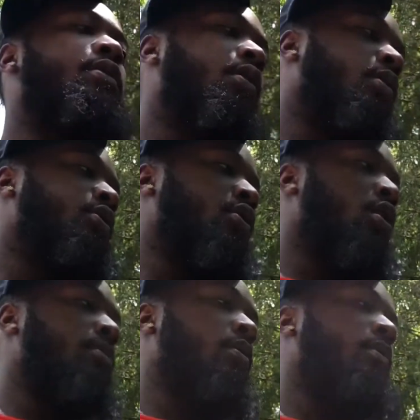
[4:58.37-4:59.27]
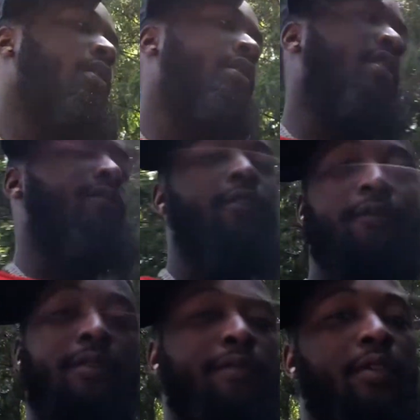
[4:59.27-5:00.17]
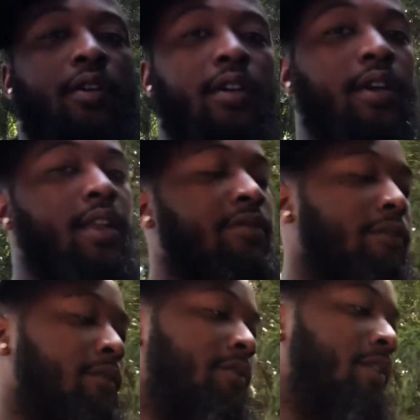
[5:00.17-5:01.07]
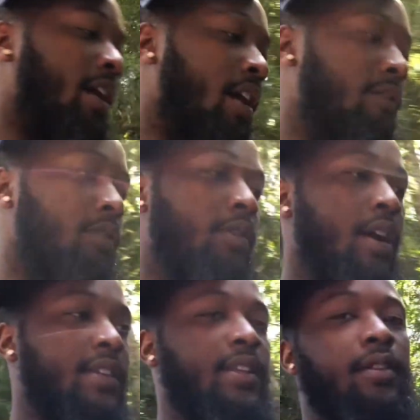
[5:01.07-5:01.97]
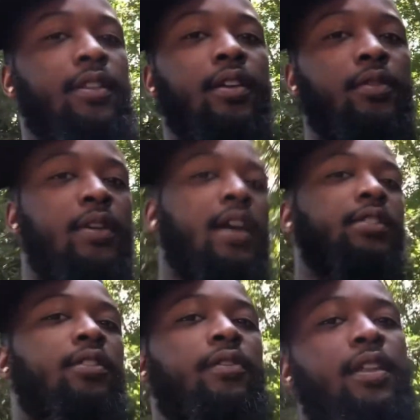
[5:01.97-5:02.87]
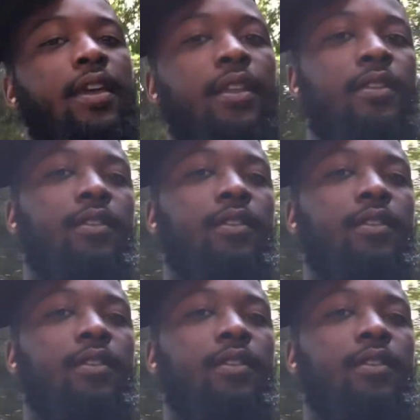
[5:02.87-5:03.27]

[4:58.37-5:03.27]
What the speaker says: own a turbo one, N54, N55. You guys out there, you guys could relate.